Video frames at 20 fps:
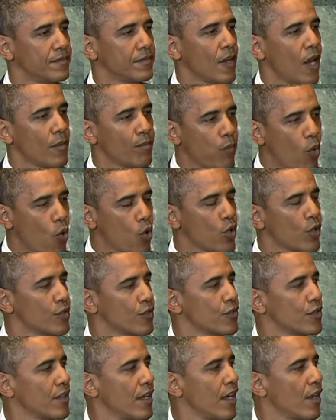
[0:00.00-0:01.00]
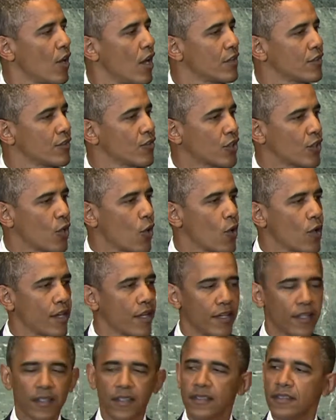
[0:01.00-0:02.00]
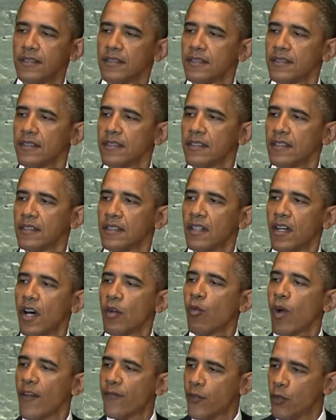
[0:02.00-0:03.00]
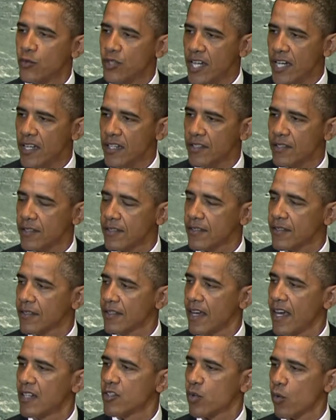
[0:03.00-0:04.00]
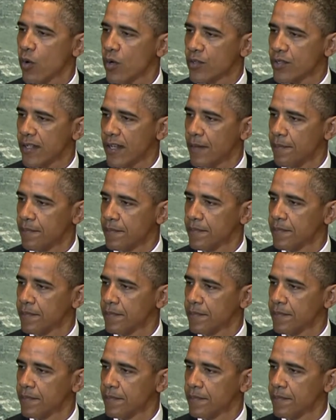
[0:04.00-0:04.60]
on borders and on security, on refugees and Jerusalem.